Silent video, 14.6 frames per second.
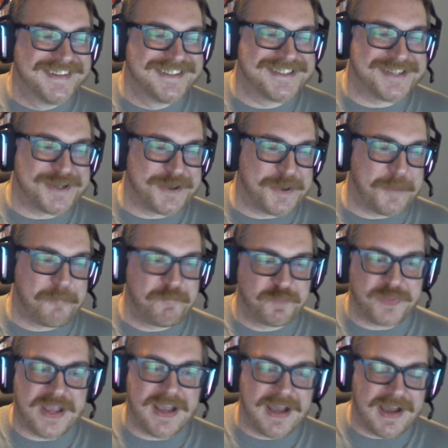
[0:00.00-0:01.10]
So
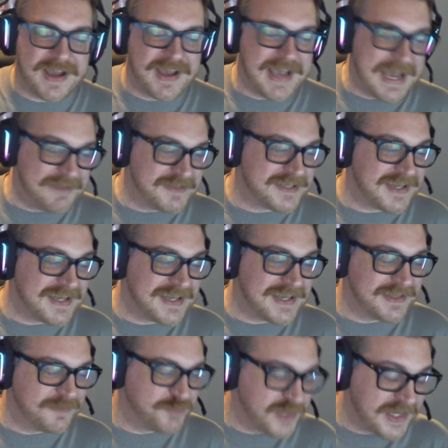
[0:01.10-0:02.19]

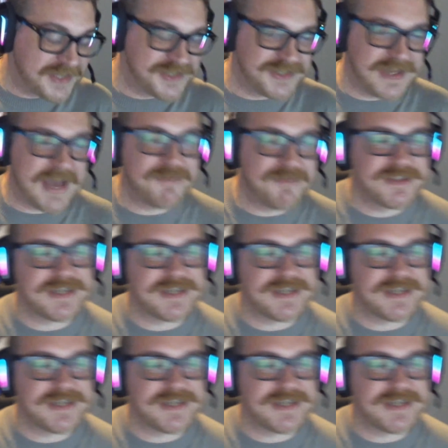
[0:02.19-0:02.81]
advertising production